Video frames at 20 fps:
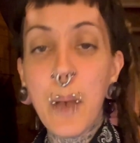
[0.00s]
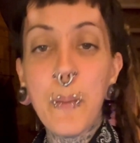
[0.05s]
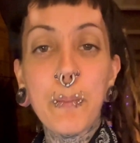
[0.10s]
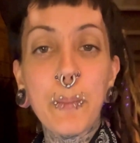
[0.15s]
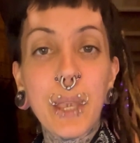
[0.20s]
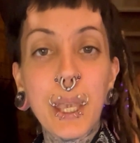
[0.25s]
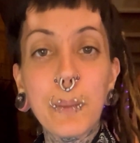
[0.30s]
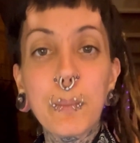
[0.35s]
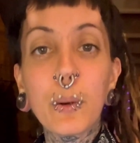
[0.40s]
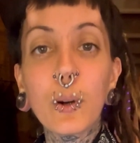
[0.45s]

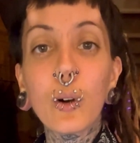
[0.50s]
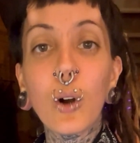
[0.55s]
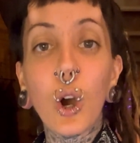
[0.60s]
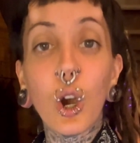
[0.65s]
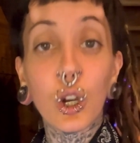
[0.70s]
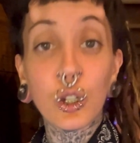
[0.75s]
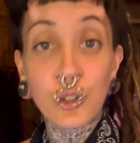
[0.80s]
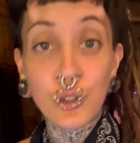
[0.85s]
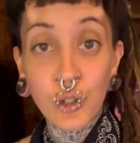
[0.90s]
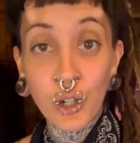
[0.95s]
People
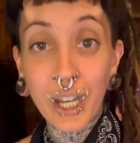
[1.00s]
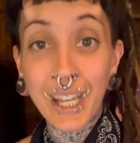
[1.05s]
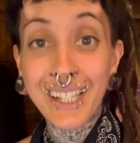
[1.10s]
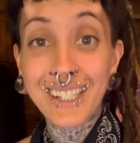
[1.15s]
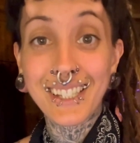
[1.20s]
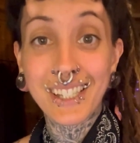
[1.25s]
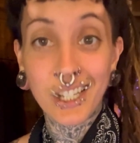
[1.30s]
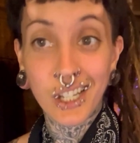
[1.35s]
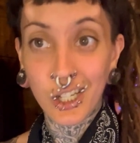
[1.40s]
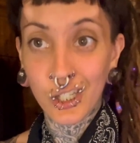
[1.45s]
are trying
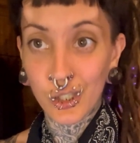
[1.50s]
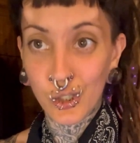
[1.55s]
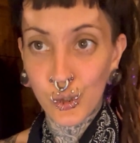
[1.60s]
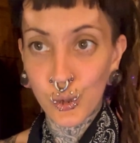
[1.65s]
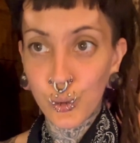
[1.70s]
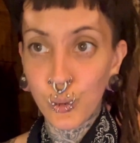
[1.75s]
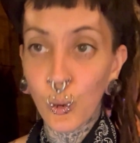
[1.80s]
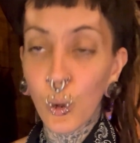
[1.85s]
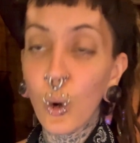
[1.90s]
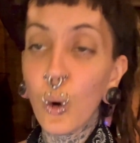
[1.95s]
to
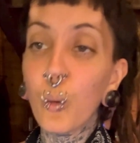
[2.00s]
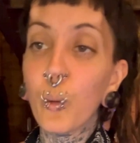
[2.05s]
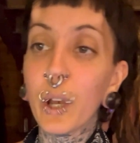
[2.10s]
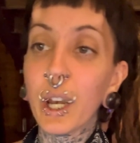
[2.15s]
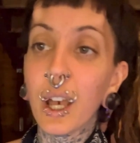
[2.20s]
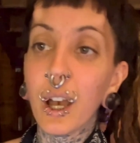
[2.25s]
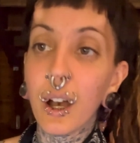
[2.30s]
control what